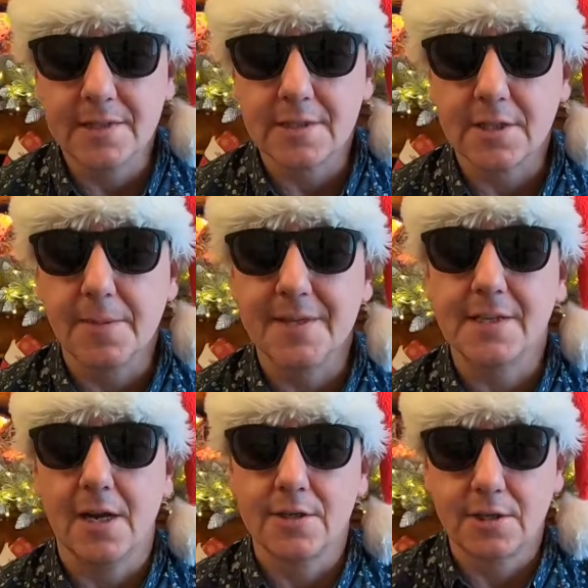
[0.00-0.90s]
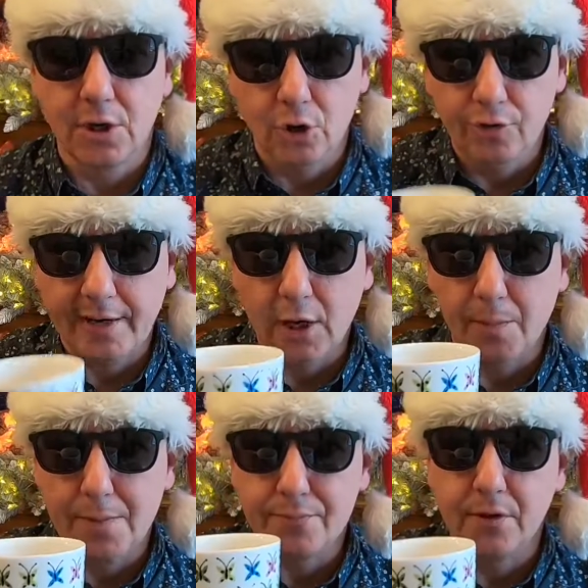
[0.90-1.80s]
It's Kim, it's Ghost. Already got
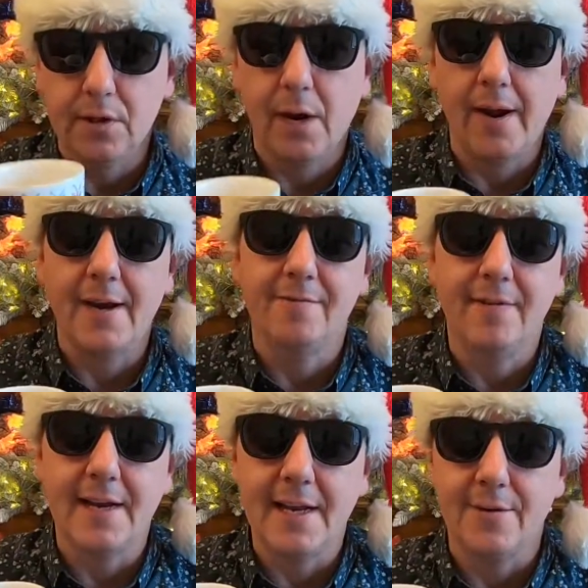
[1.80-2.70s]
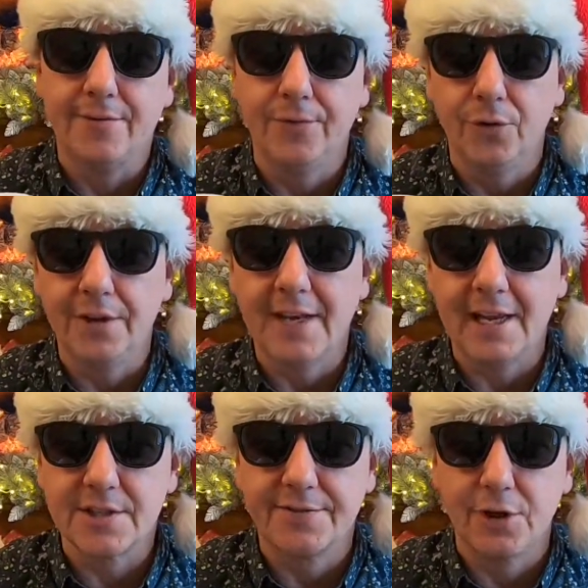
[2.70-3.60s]
my brew going, ready for the
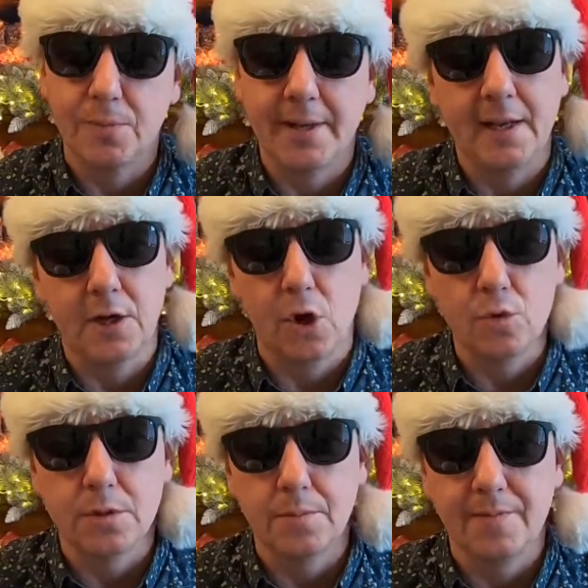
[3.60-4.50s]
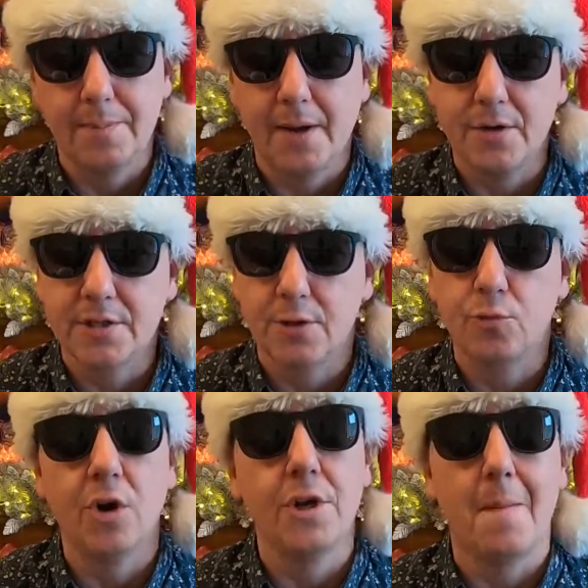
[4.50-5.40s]
next film in a cult movie poster.
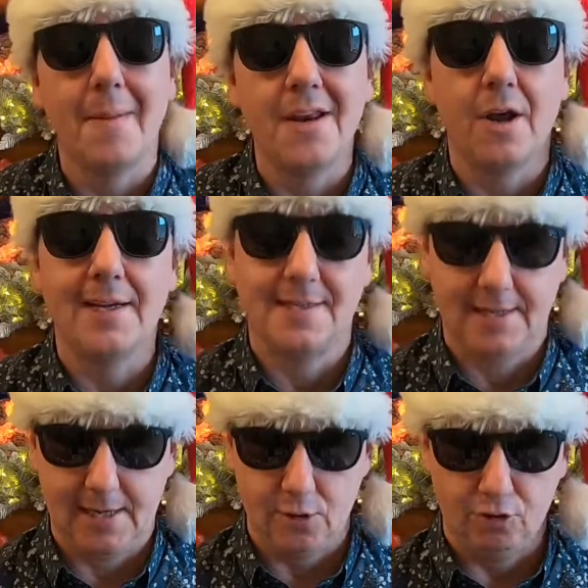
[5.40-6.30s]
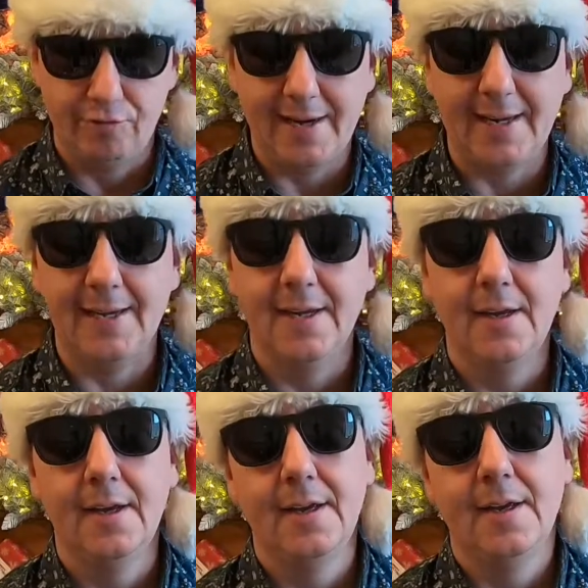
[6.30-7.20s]
We're on number 19 already.
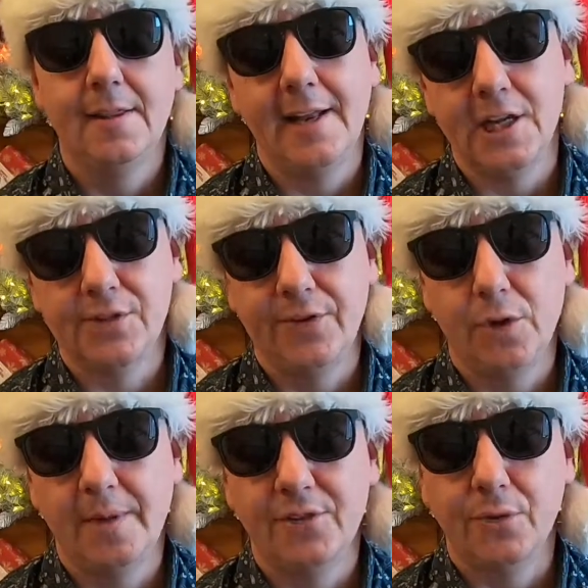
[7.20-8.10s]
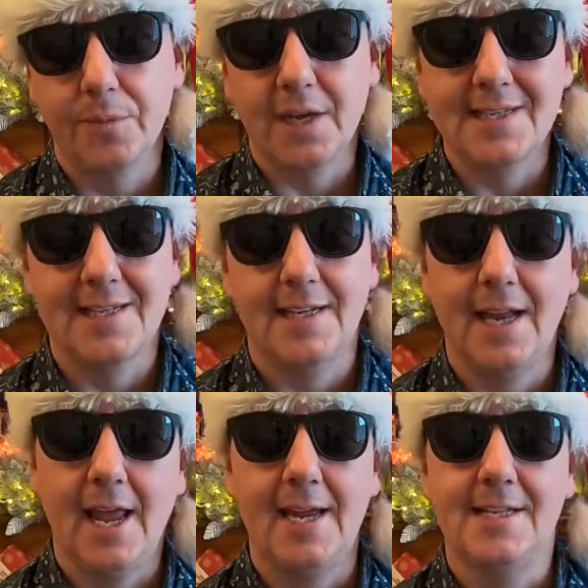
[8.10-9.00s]
The next film is from
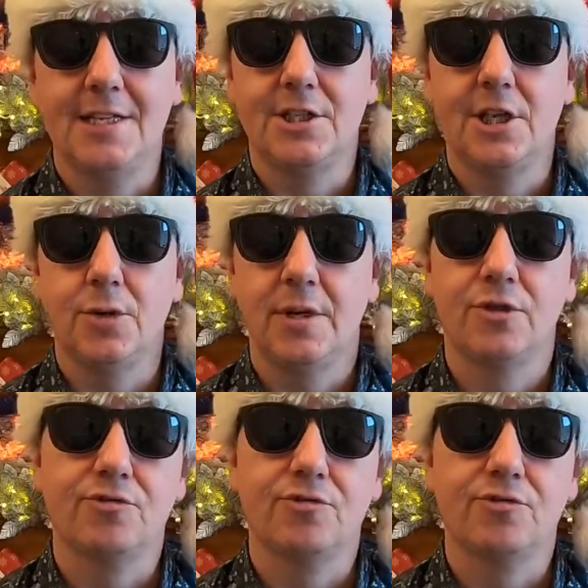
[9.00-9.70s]
1982. It's